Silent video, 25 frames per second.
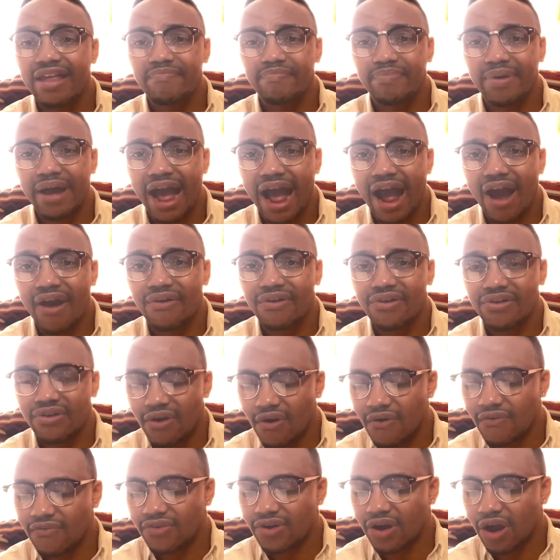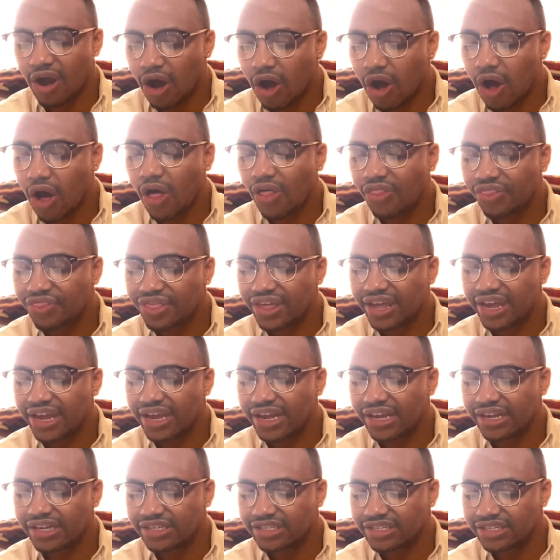power over all
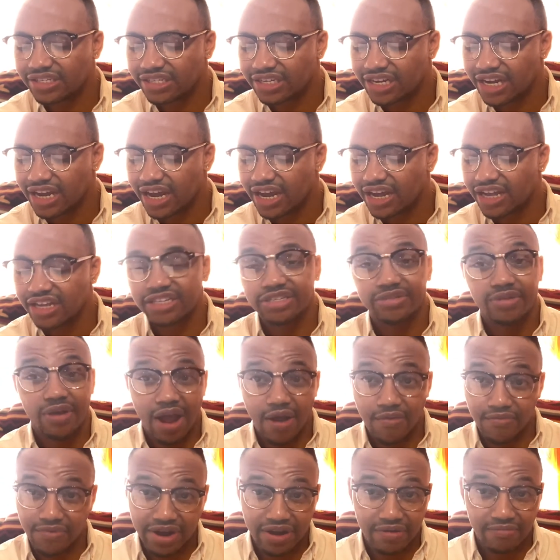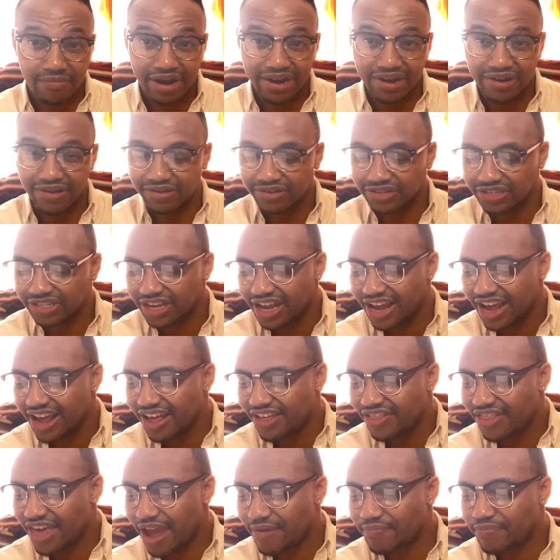things, so I'm reading my notes,
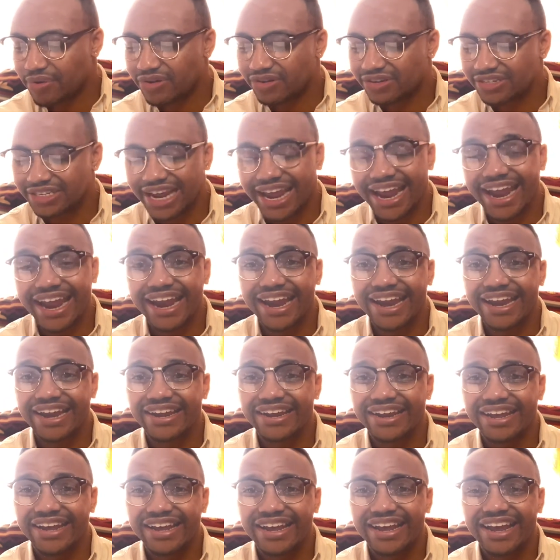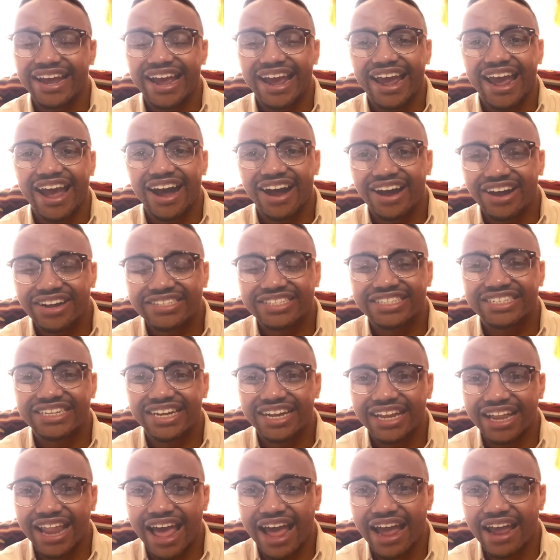that pertain unto
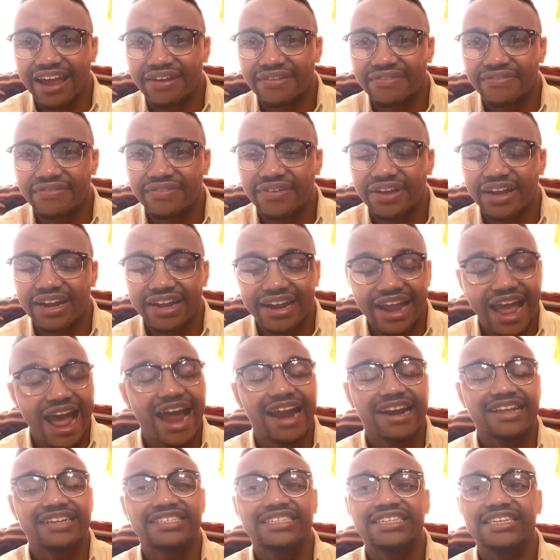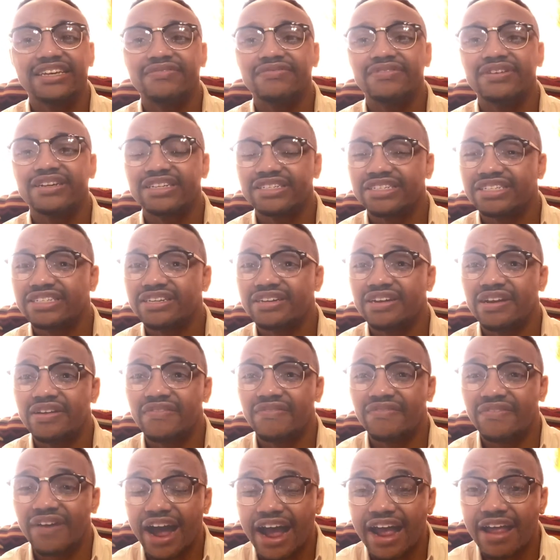life. God has given us the
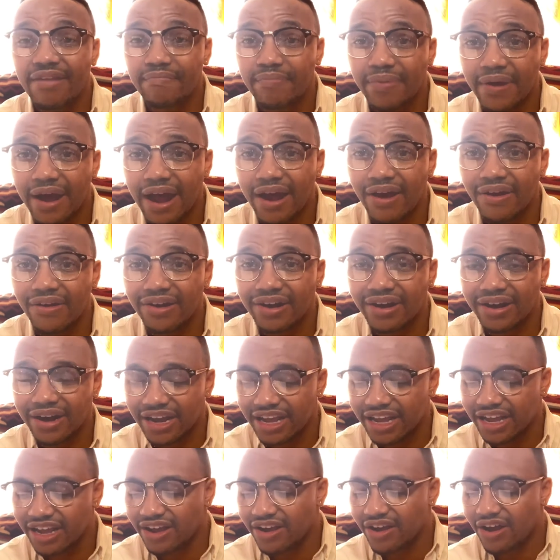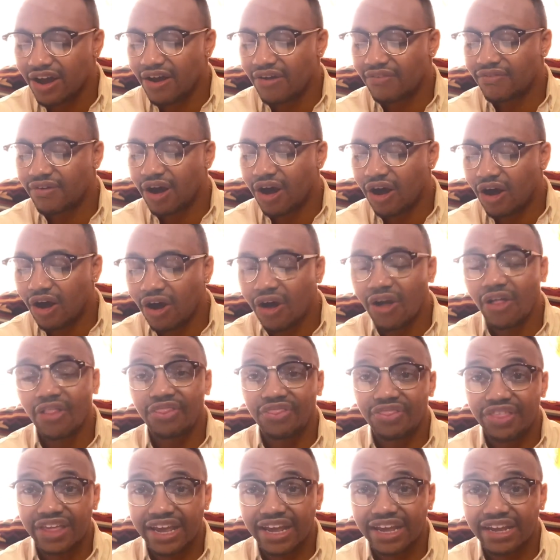divine power of all
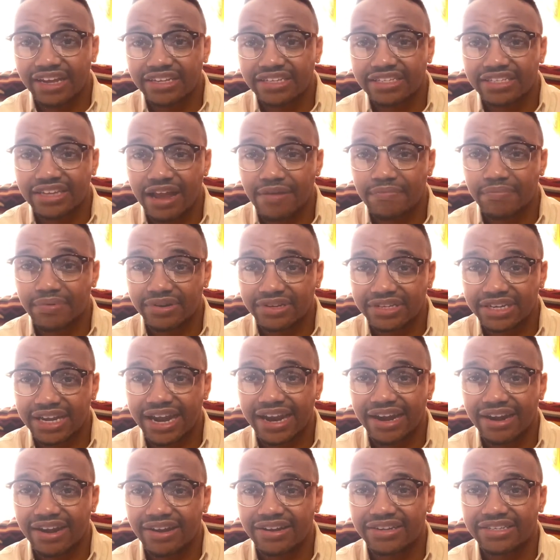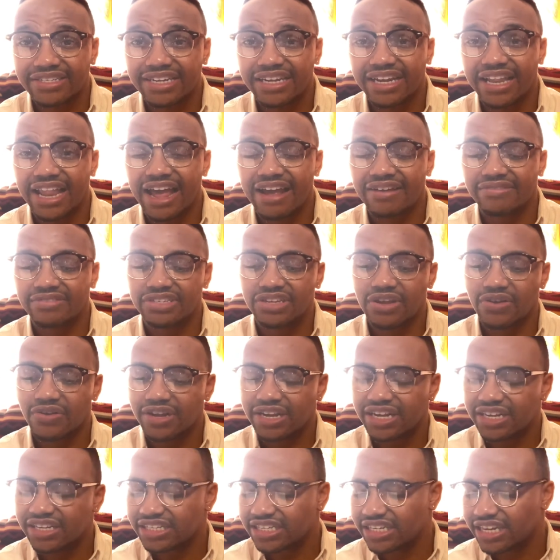things that pertain unto life. So
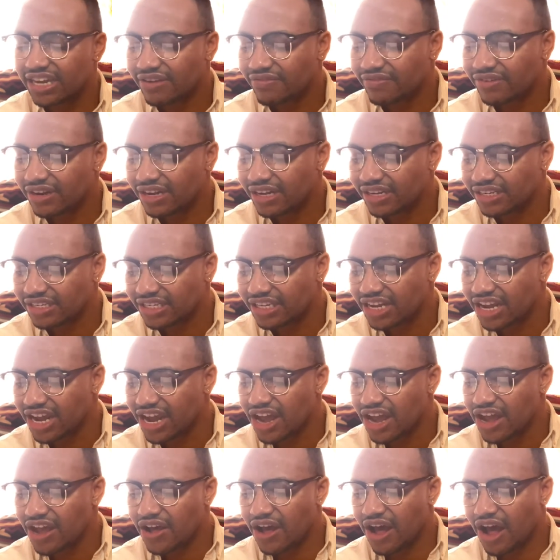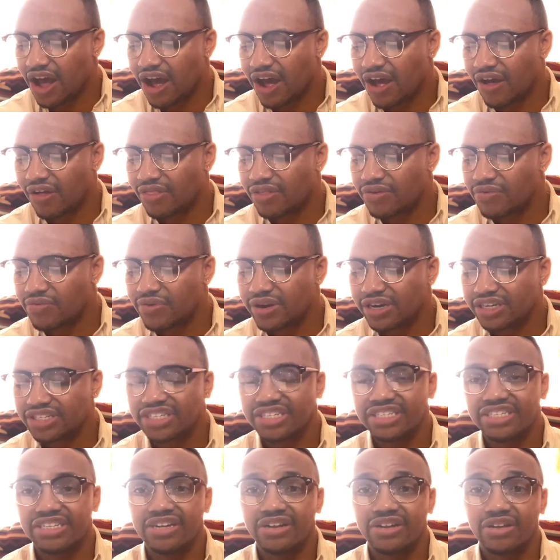he's given us the
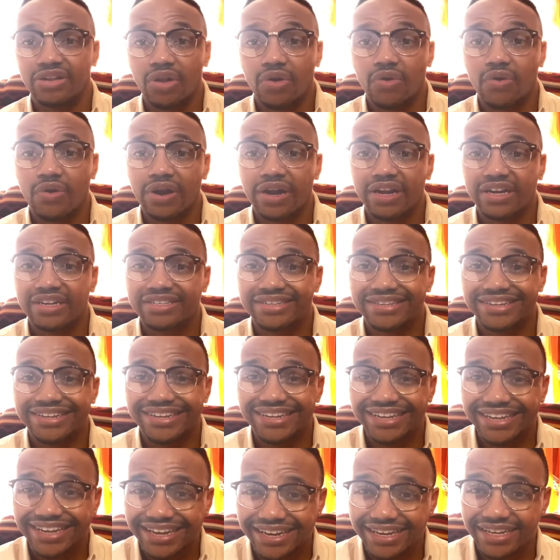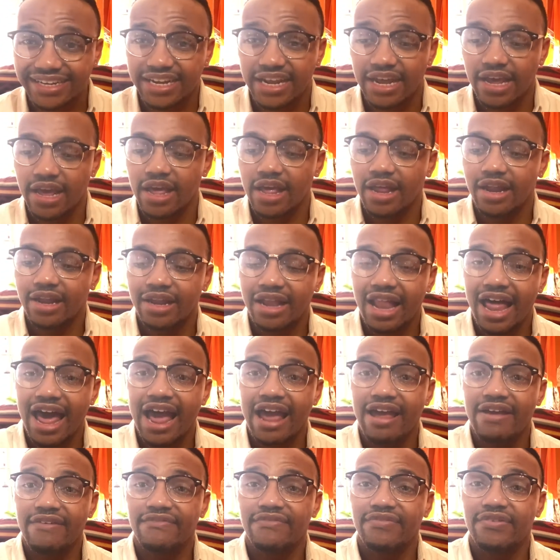riches and glory to get
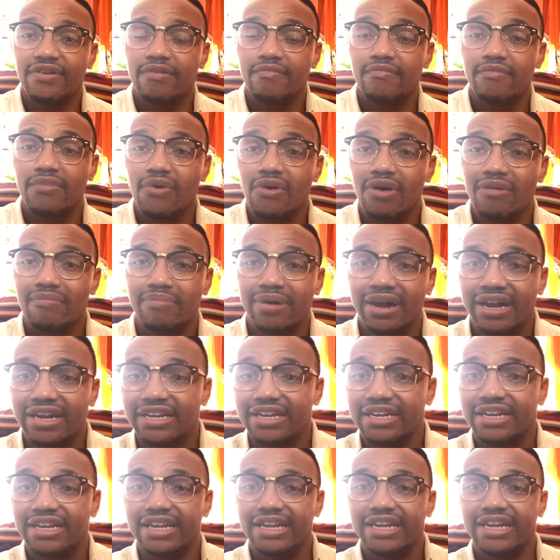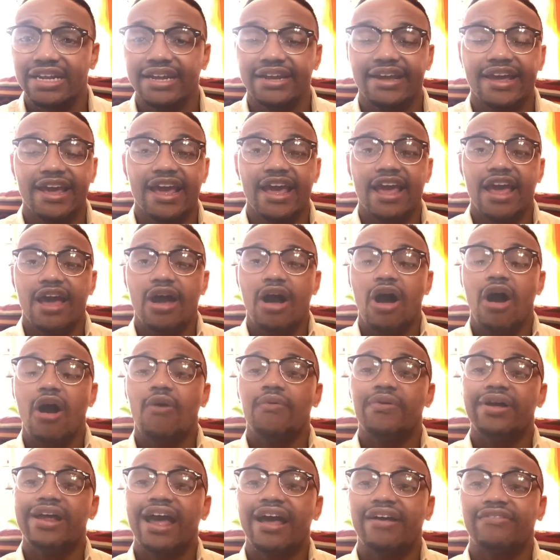life more abundantly. All
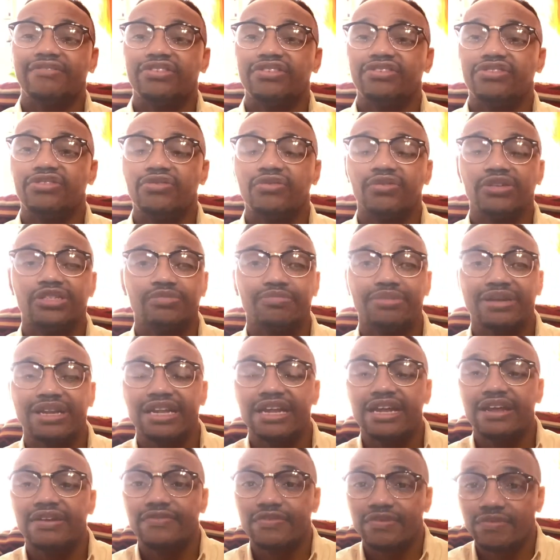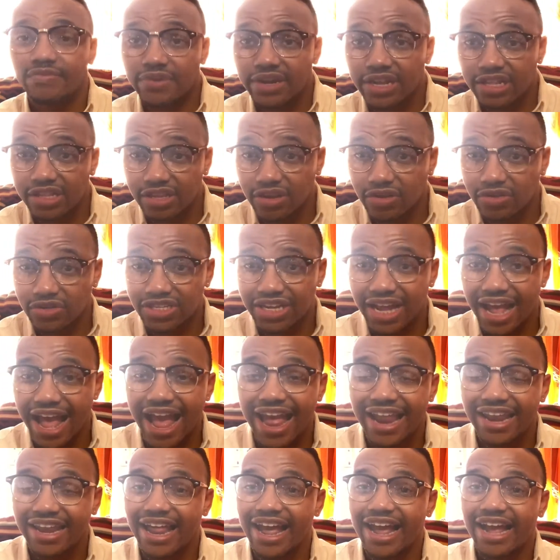we have to do is believe and read those
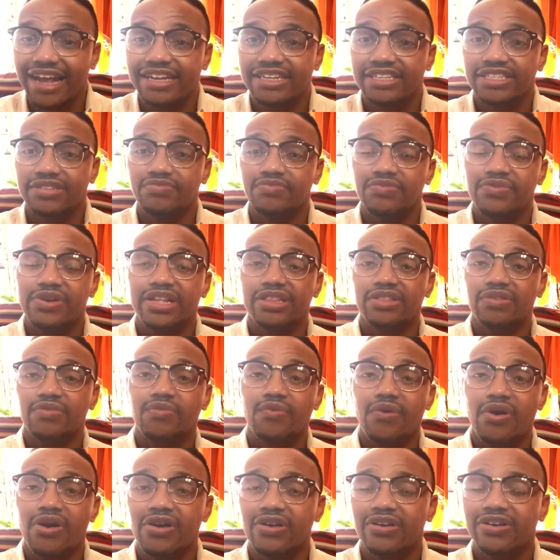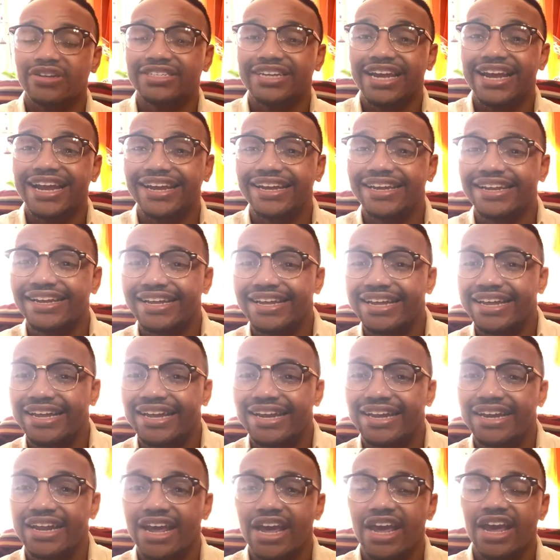guidelines and read the word, take it
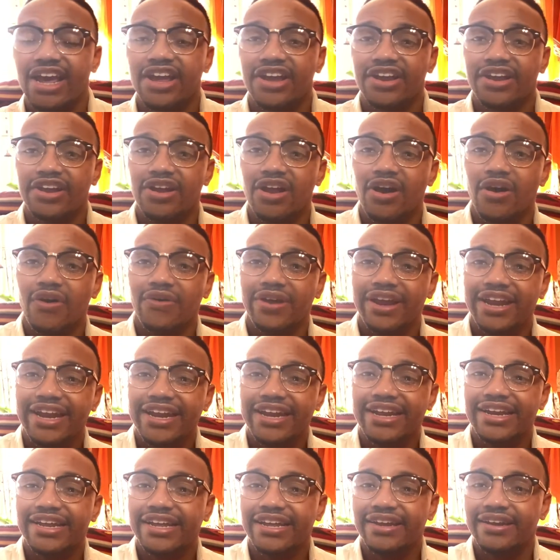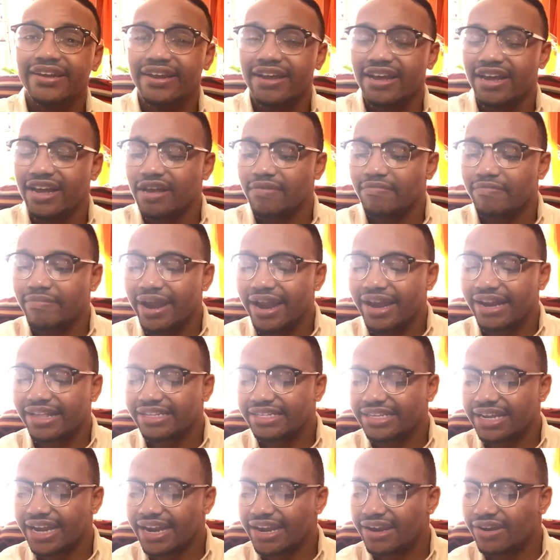in, you know, eat it,
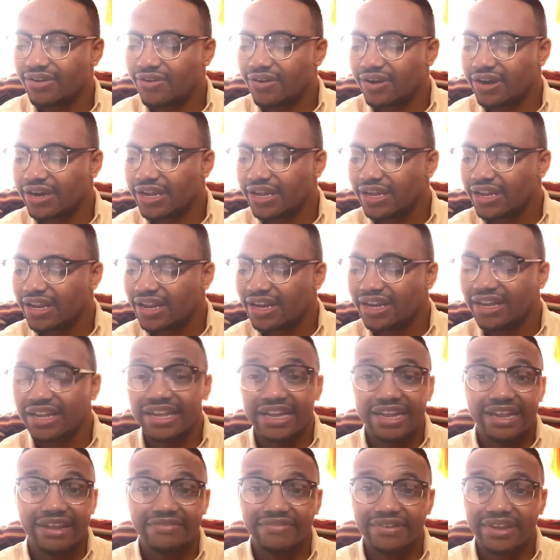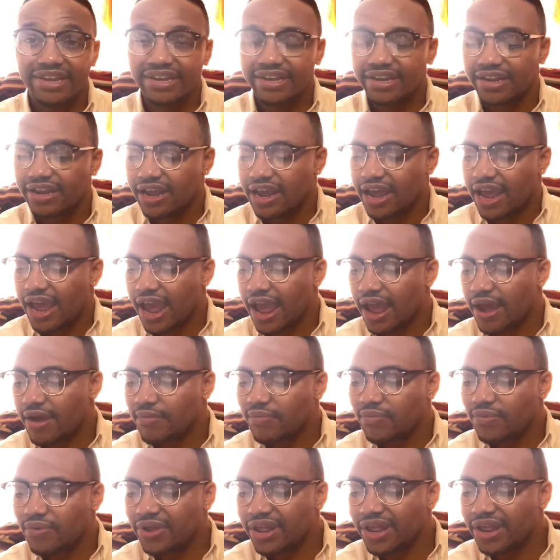meditate on it, live it,
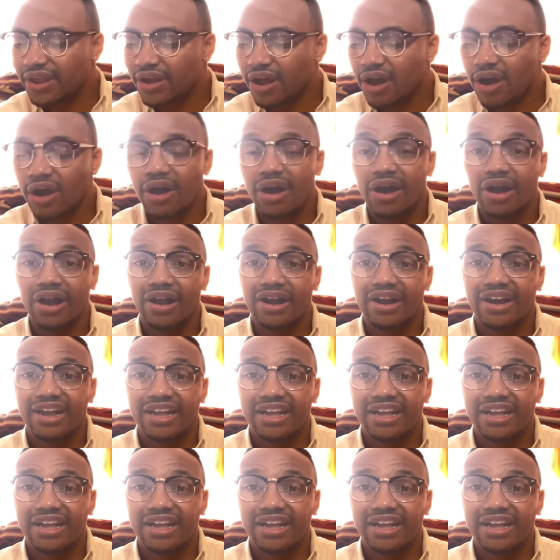and we are,